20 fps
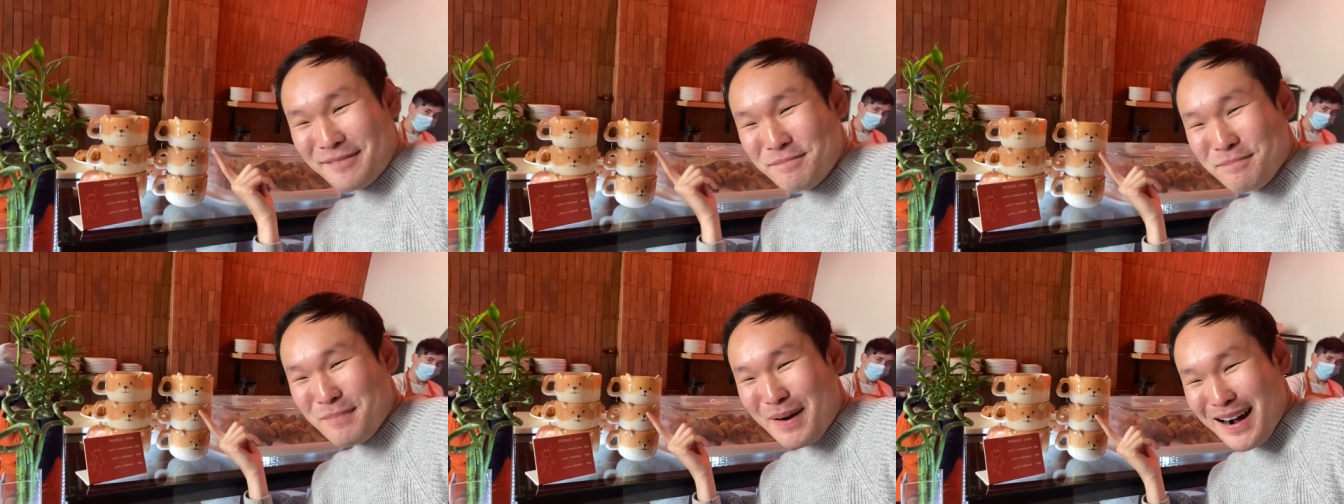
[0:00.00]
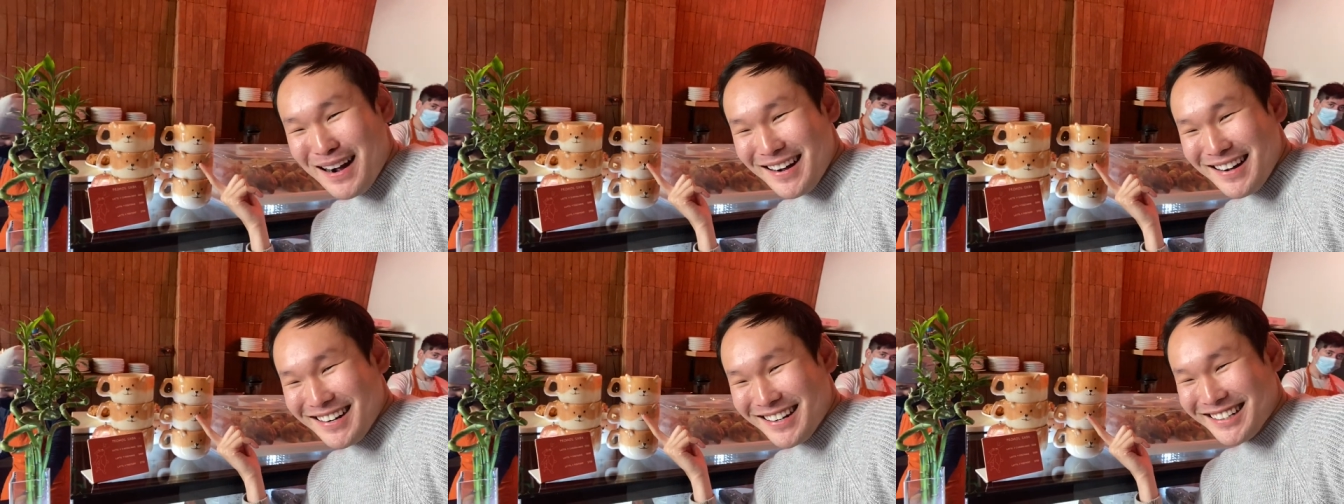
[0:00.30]

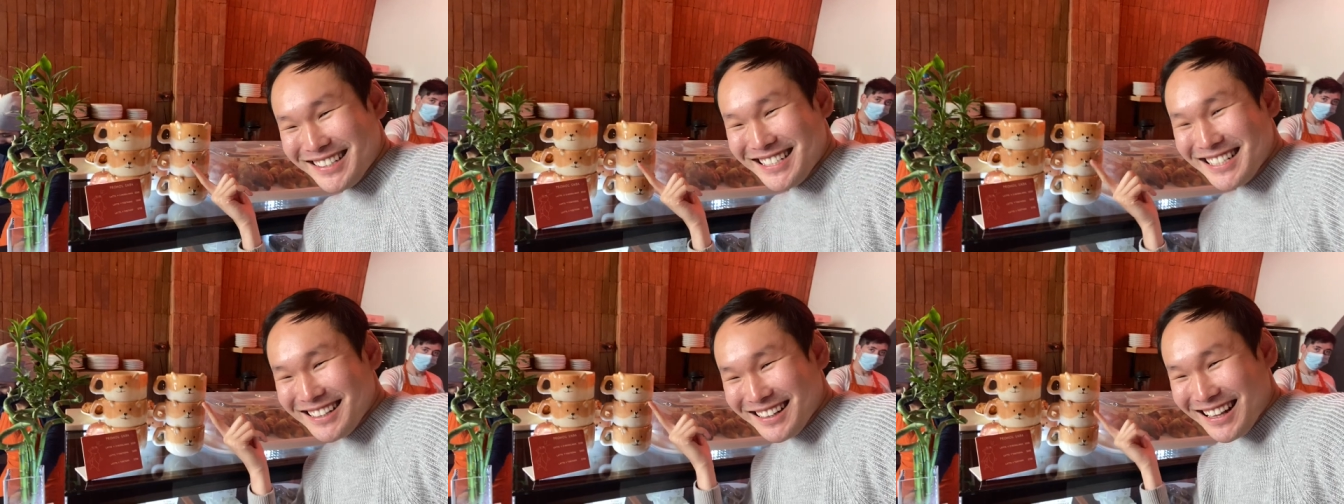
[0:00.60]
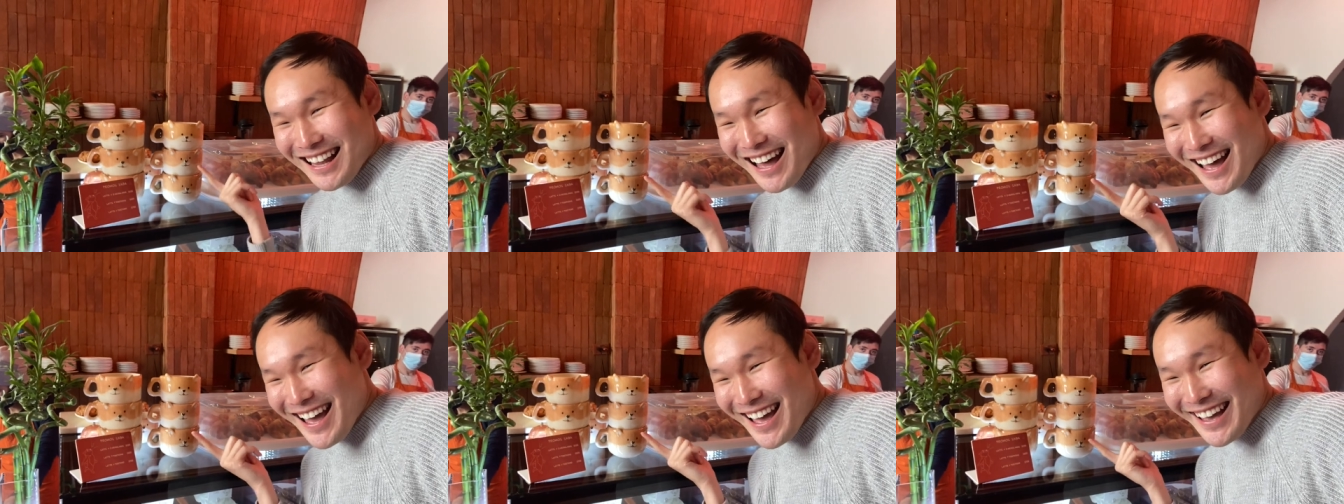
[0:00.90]
mugs,
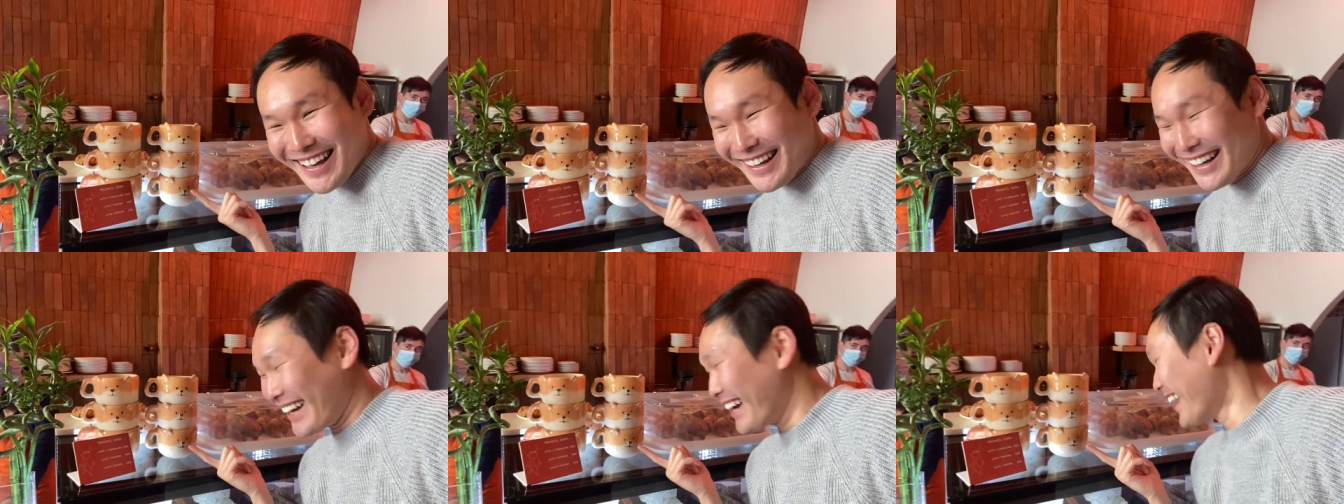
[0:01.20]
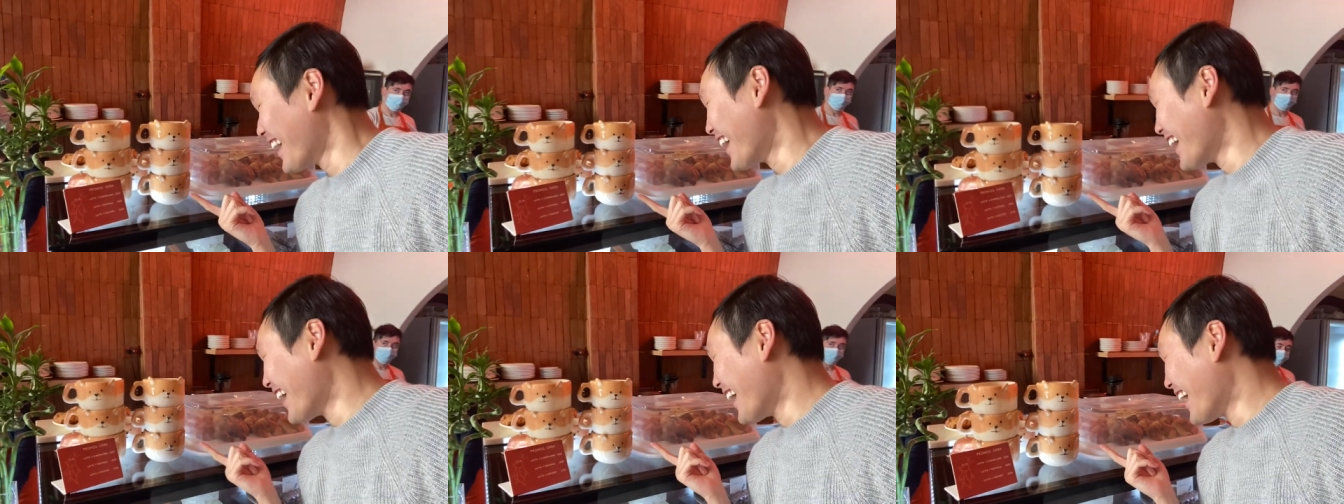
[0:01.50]
like
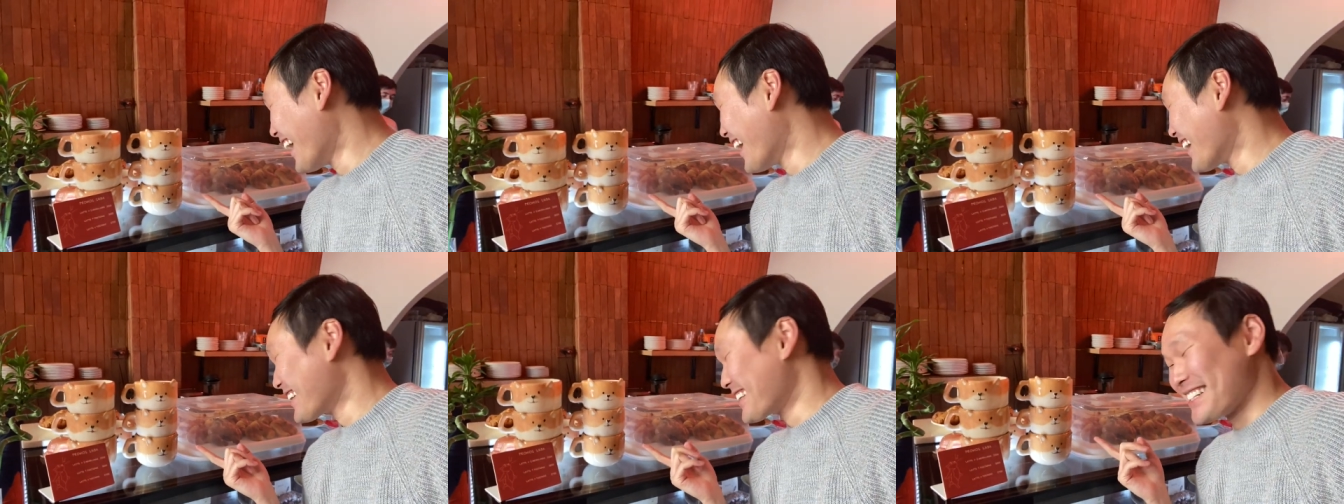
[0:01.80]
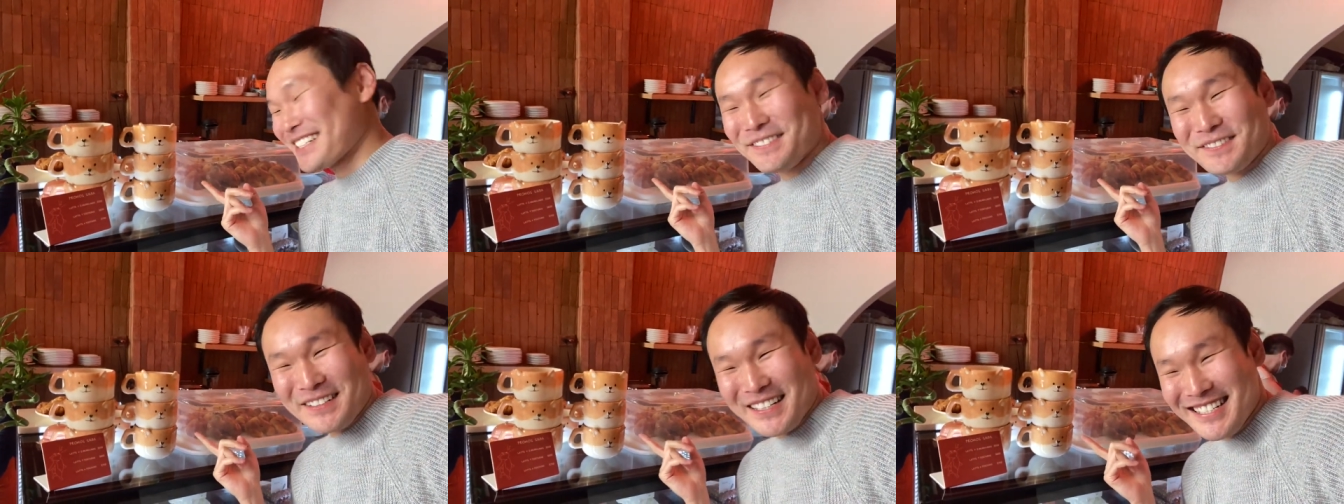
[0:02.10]

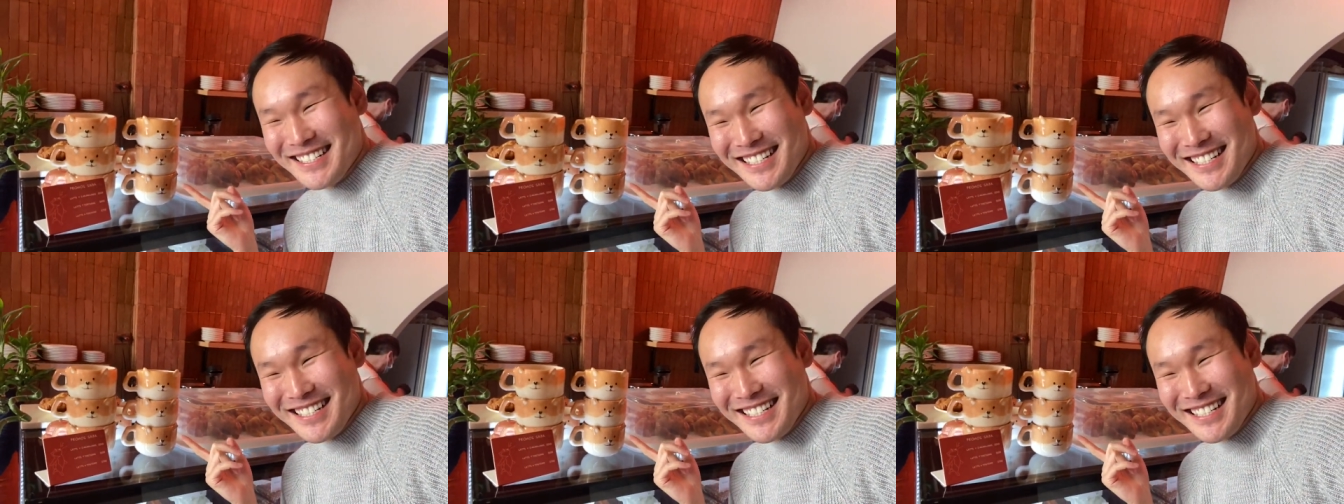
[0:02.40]
this place